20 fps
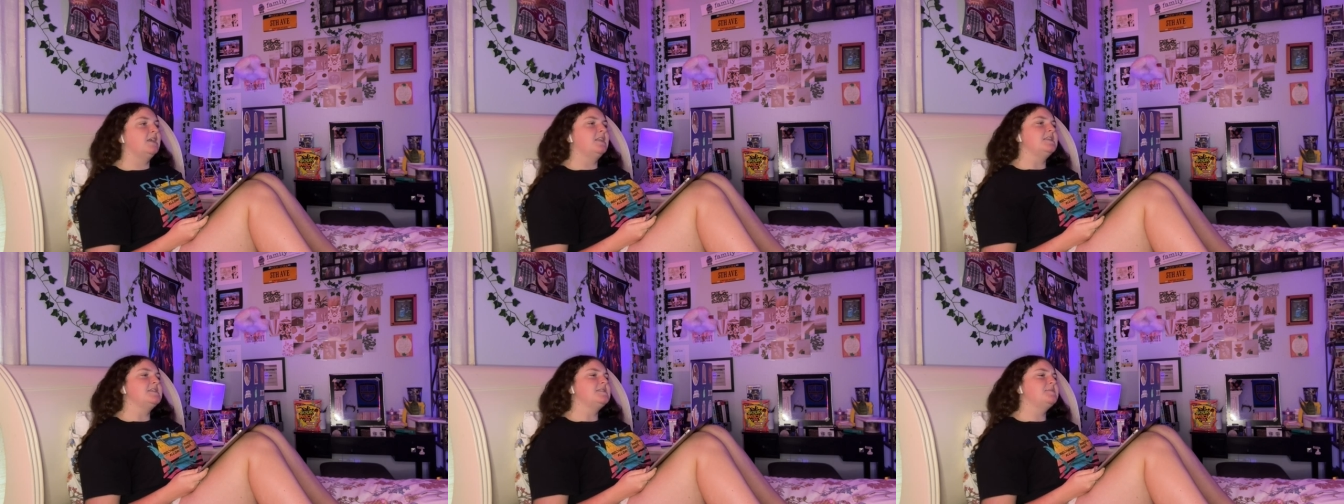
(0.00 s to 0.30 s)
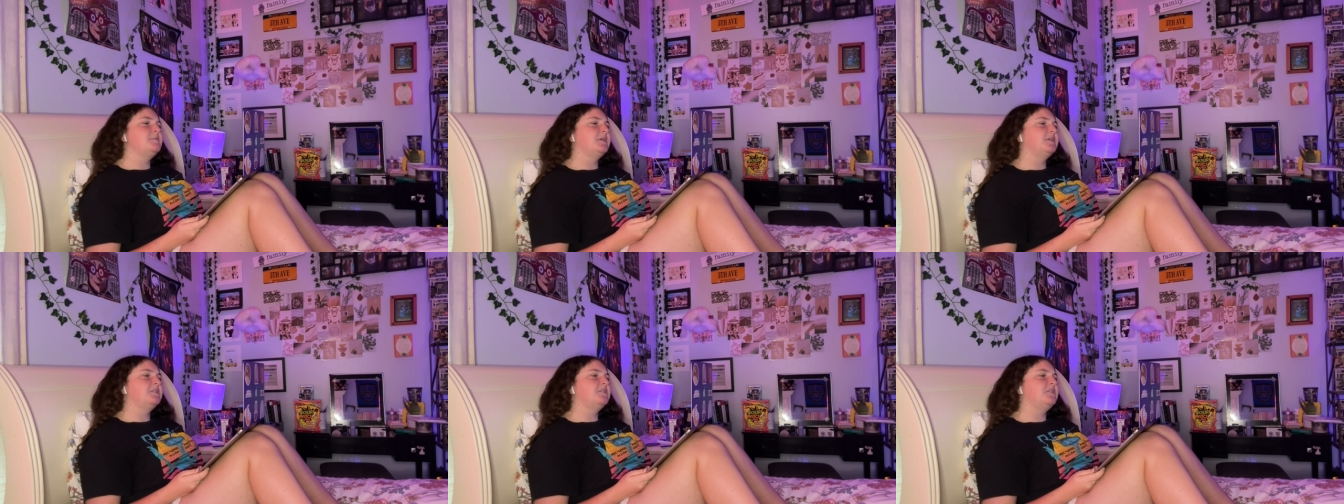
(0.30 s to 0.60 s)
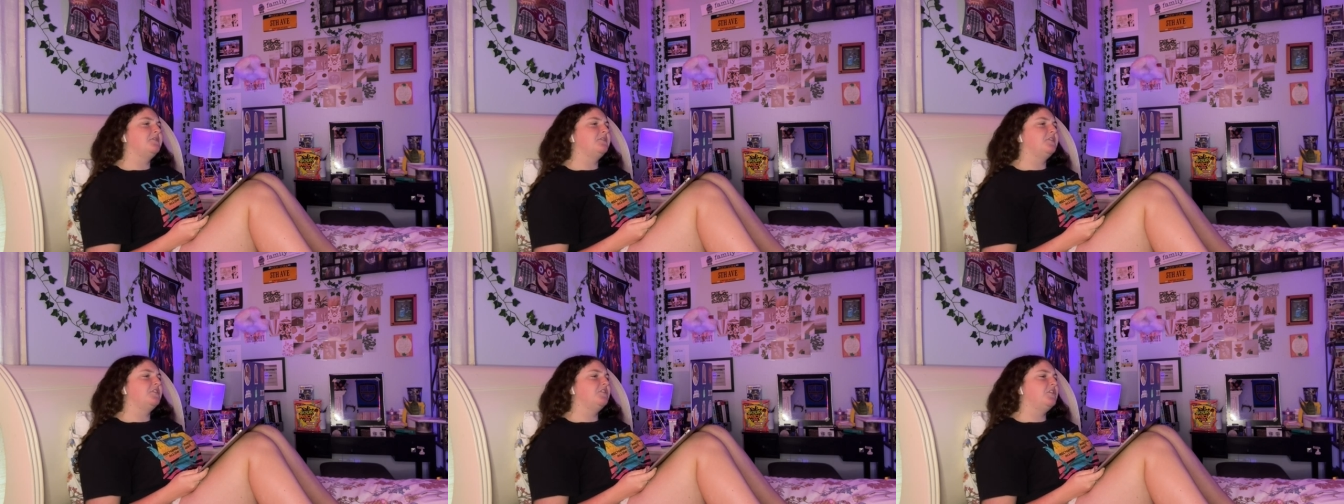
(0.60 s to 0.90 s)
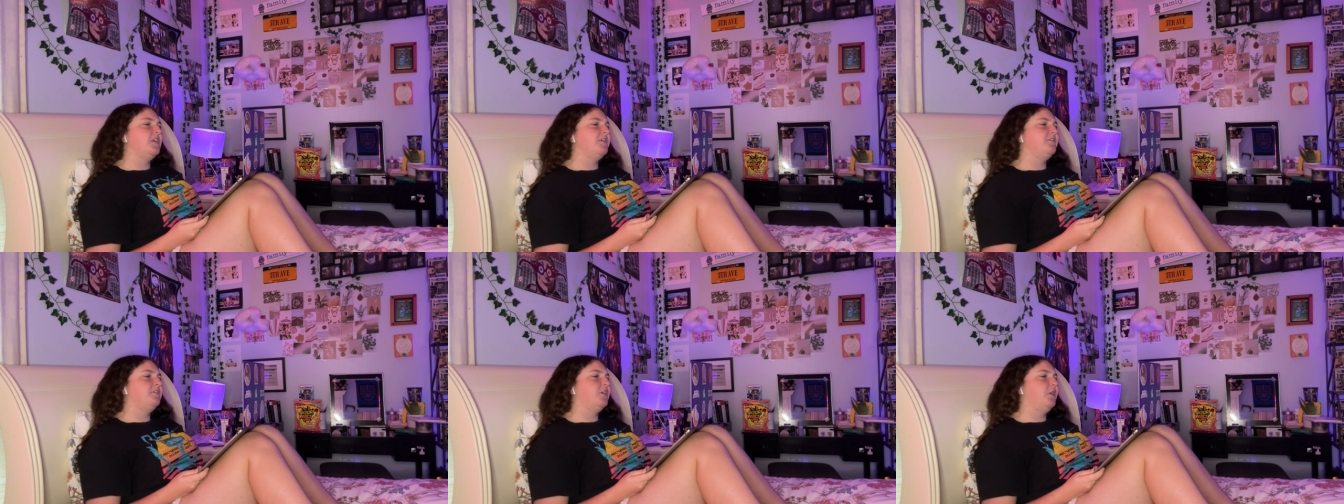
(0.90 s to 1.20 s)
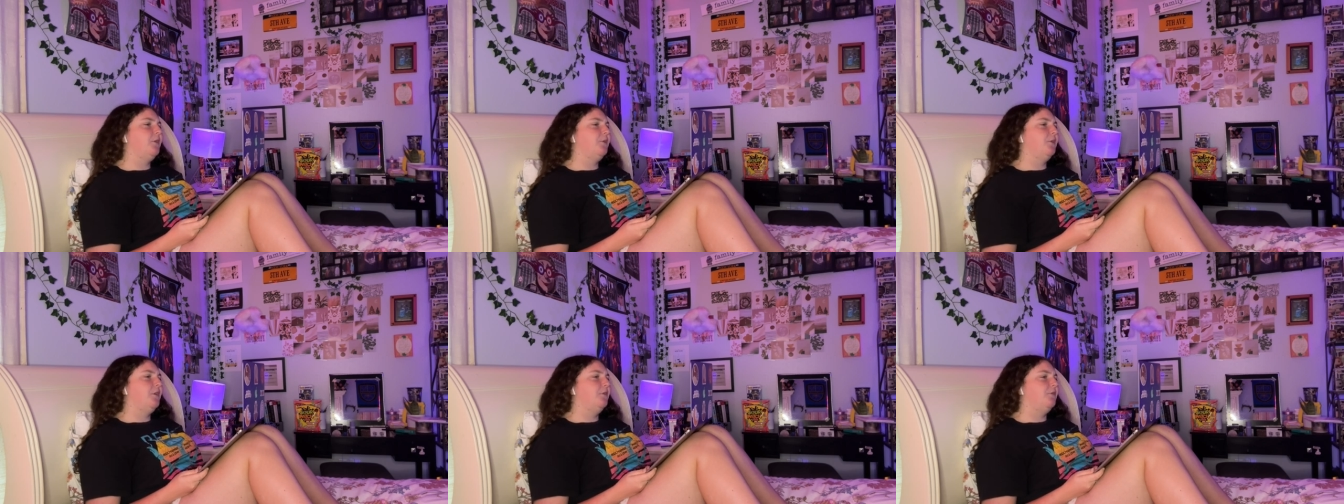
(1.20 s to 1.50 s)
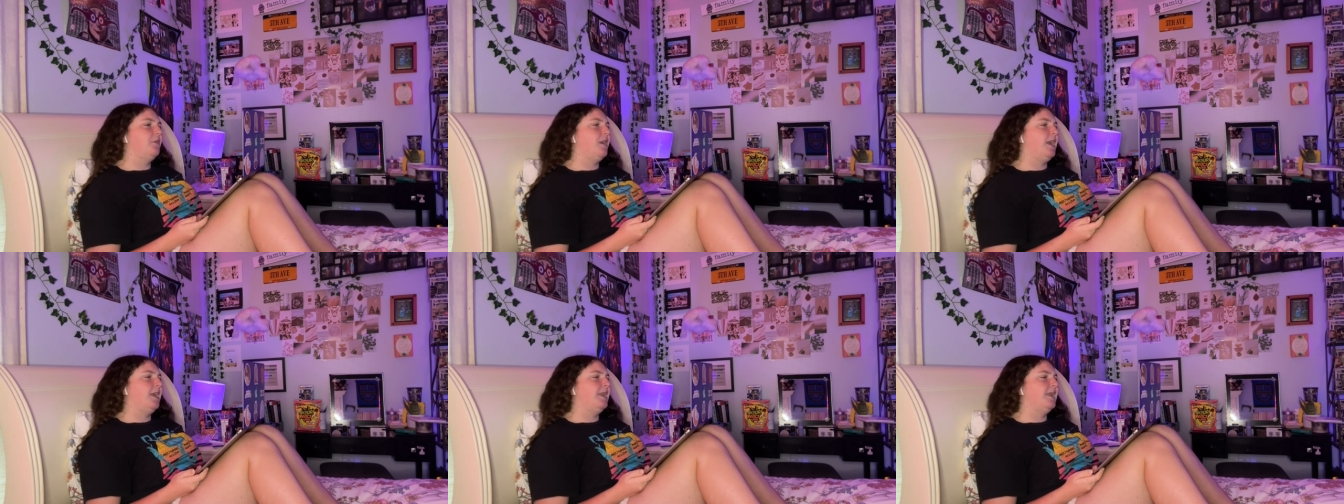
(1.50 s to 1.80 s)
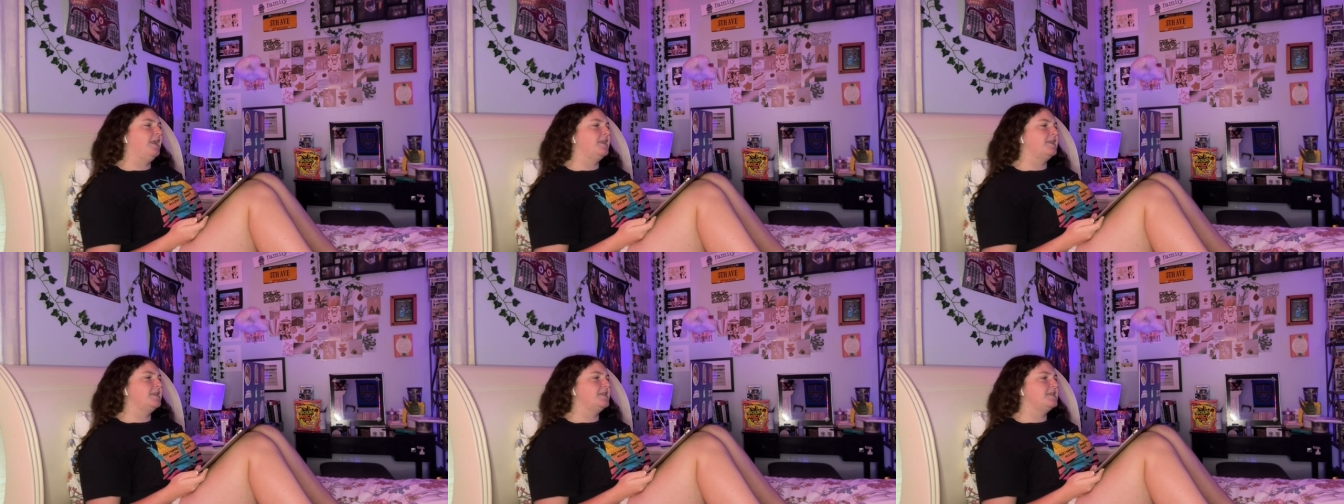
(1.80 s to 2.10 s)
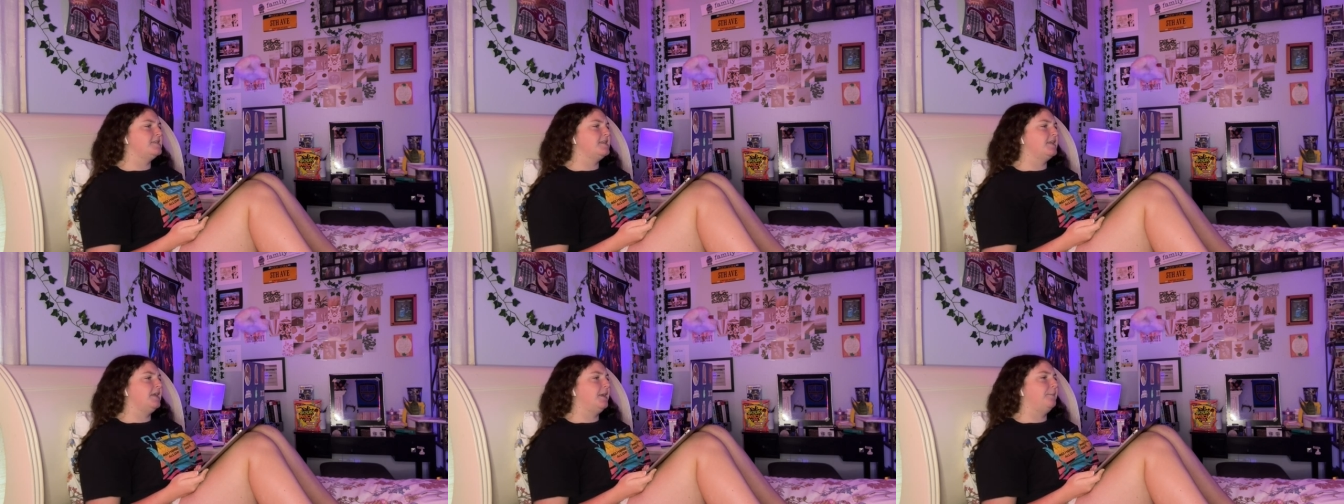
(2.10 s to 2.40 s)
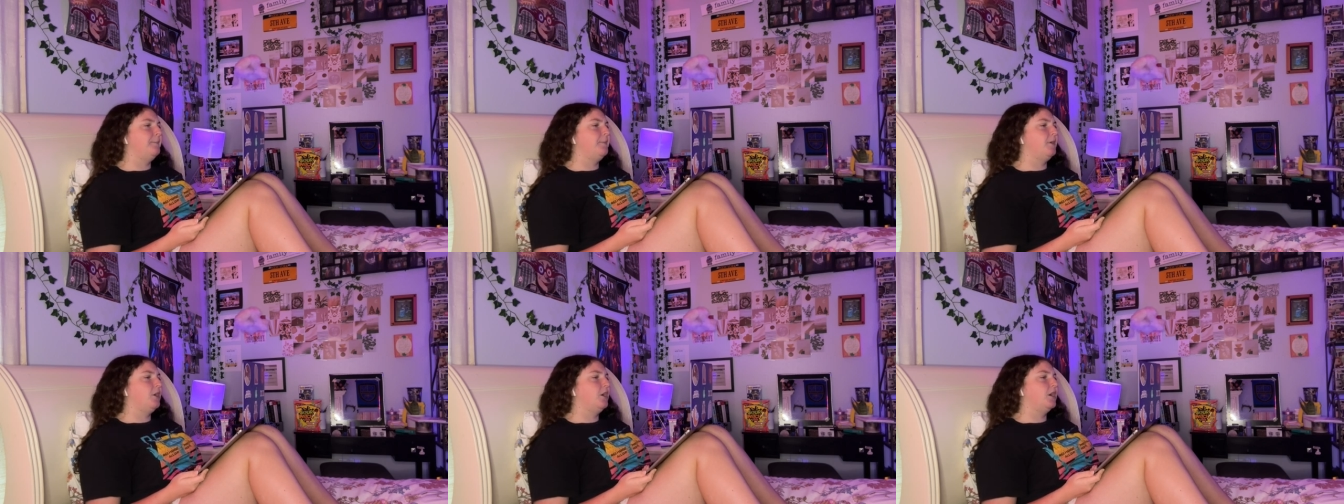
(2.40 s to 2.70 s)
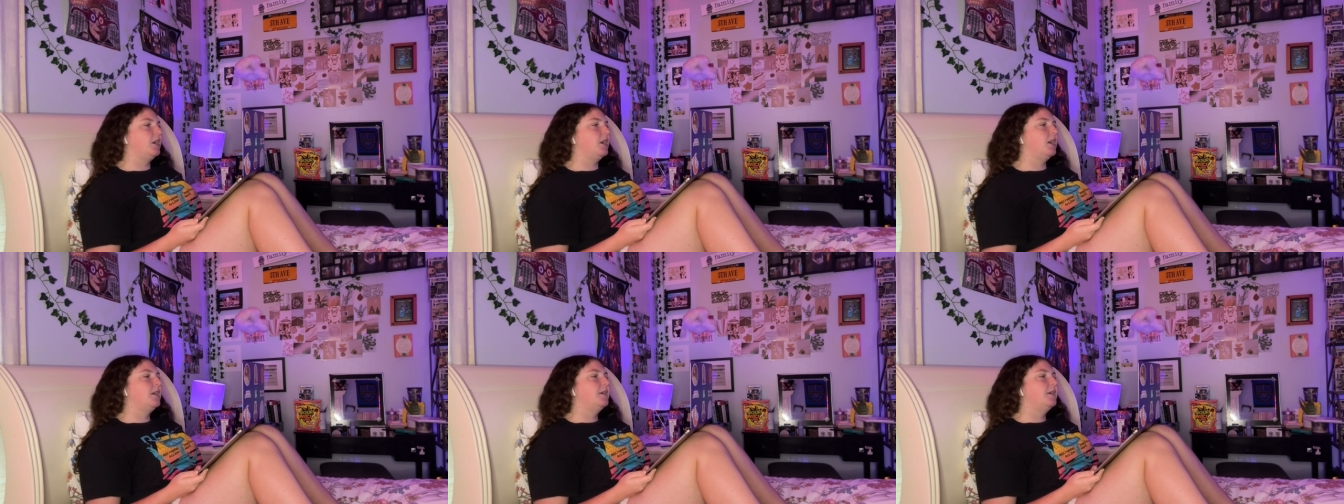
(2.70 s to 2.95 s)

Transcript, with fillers: This marks the first ever Coco ride in a Disney park.